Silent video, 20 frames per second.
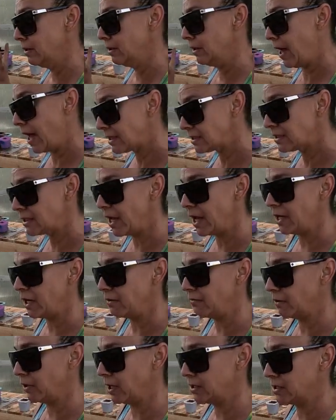Last night
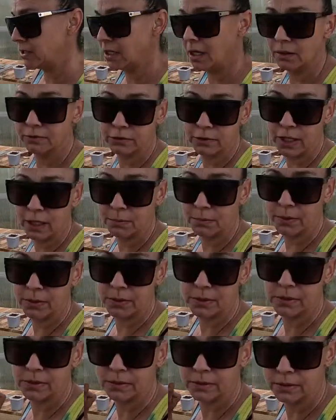I forgot to cover up
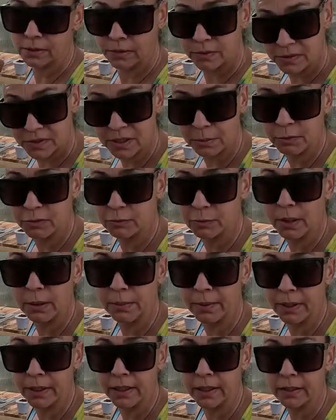some of my
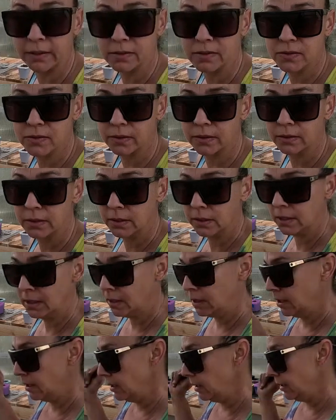plants,
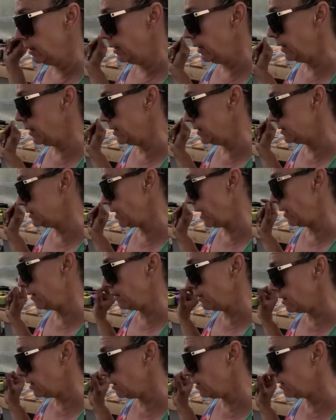and I
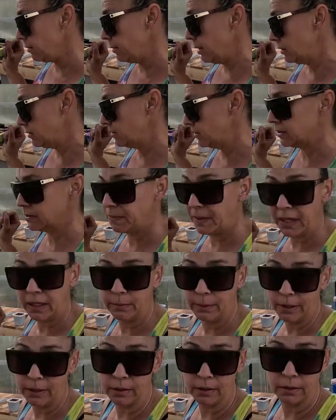think the mouse's
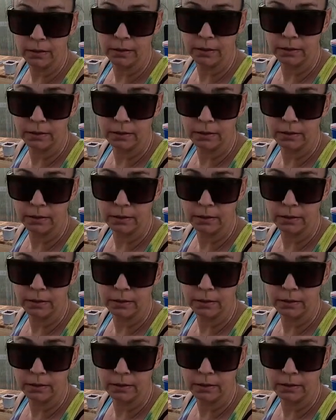baby